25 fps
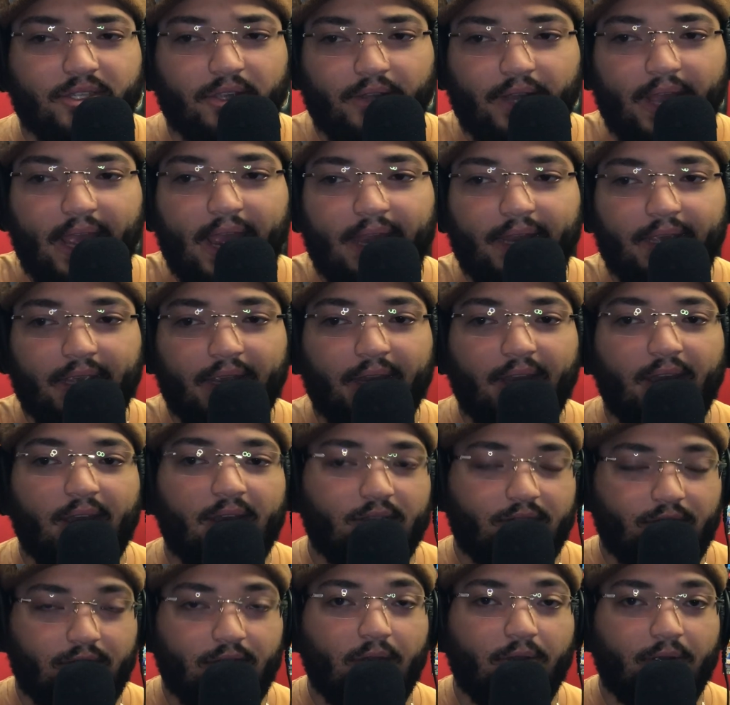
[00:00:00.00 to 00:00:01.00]
on Anakin and
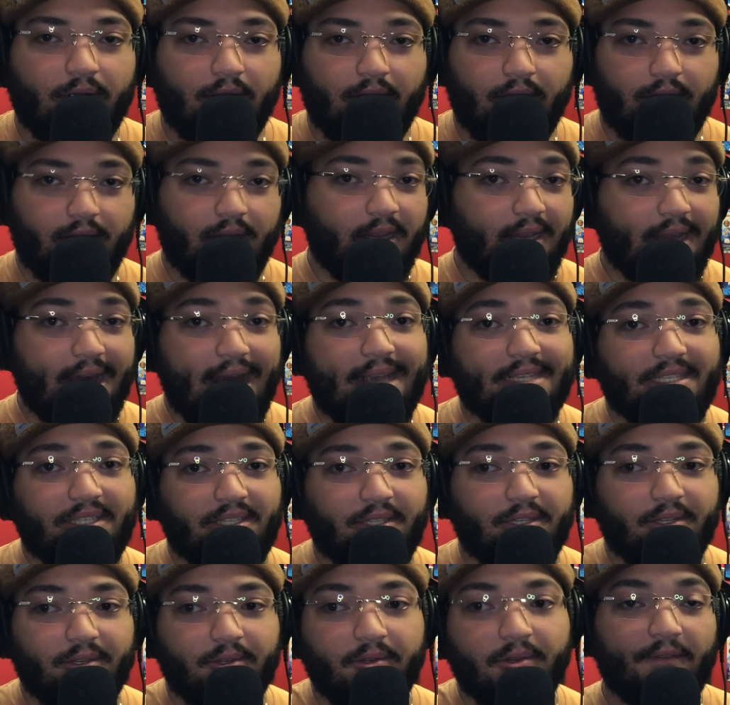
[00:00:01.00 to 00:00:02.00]
Ahsoka. The last
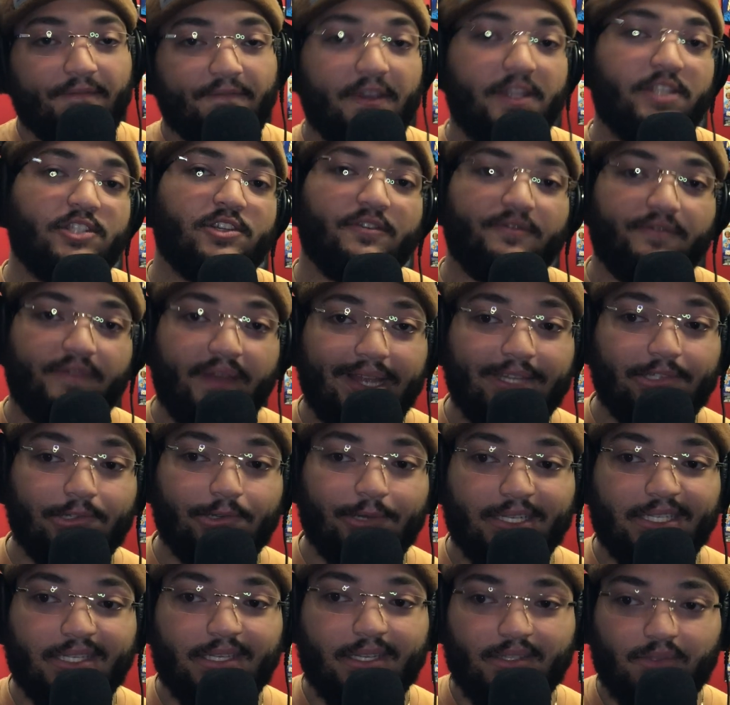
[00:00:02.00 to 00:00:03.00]
two feature
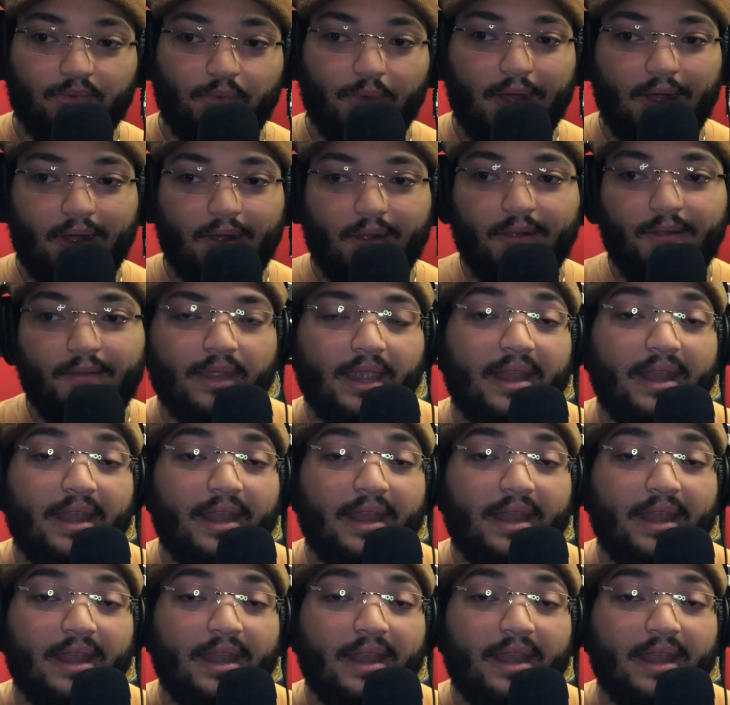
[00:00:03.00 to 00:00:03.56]
Ventress as well.